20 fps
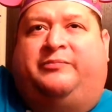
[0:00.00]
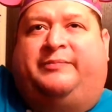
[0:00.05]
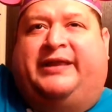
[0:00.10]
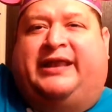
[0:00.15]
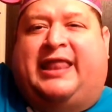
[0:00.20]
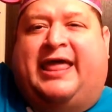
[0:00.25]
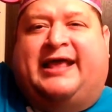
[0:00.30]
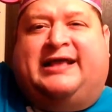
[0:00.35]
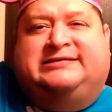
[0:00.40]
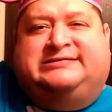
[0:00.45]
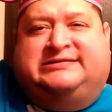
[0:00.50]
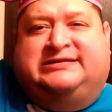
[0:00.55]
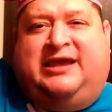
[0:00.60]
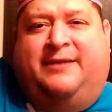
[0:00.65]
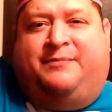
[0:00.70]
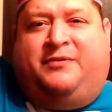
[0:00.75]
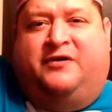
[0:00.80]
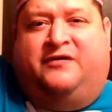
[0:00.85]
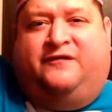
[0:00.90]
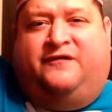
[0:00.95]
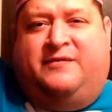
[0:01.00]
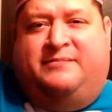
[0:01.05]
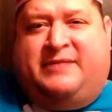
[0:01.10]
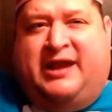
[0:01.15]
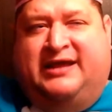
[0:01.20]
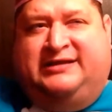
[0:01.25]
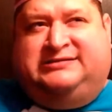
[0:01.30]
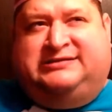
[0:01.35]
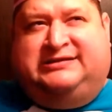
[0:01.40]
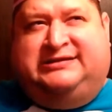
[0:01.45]
but like a Skipper from
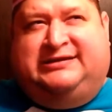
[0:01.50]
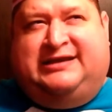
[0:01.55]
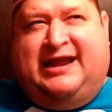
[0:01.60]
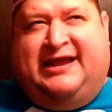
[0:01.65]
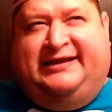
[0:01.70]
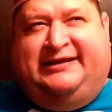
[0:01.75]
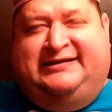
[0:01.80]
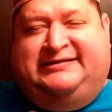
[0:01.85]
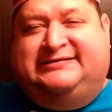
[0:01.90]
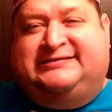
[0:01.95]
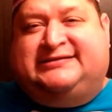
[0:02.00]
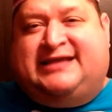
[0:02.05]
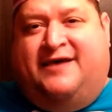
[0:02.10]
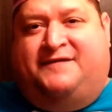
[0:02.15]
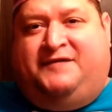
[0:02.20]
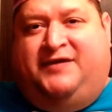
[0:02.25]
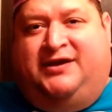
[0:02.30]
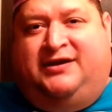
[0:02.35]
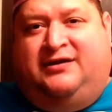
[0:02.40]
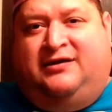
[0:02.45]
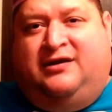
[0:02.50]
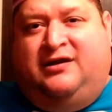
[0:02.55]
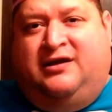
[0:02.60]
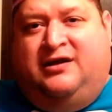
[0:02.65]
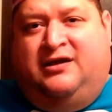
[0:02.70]
1997.